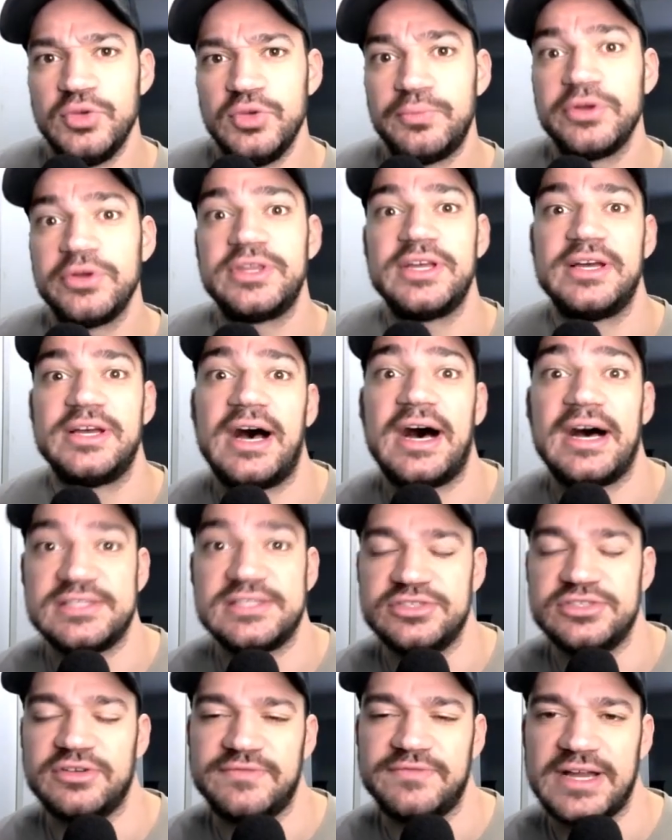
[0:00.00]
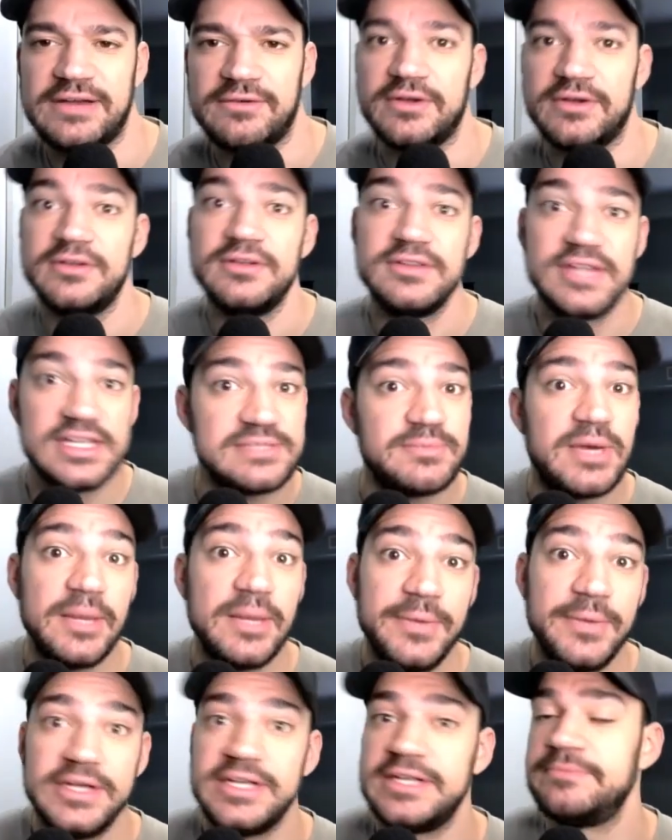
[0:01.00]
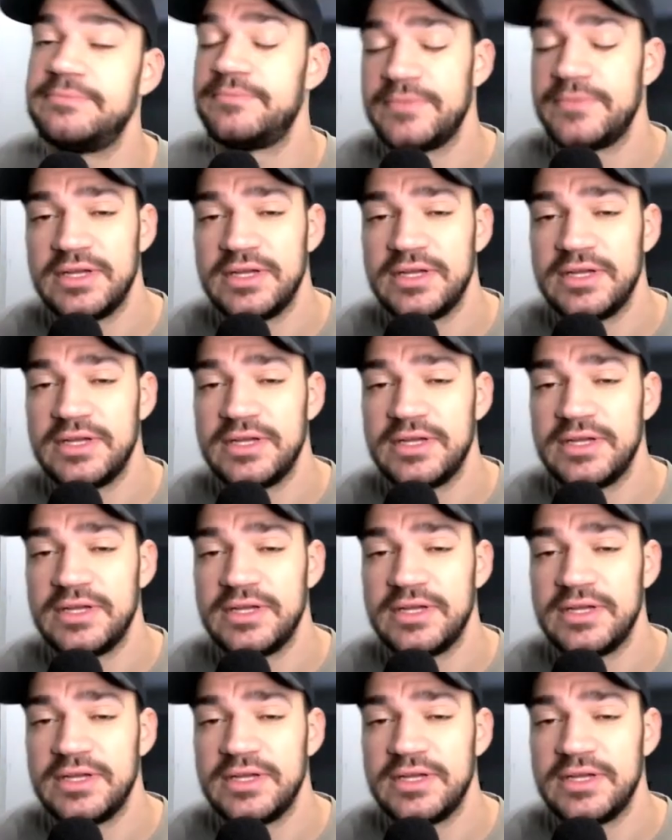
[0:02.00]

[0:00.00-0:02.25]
put the odds in your favor. That's my opinion.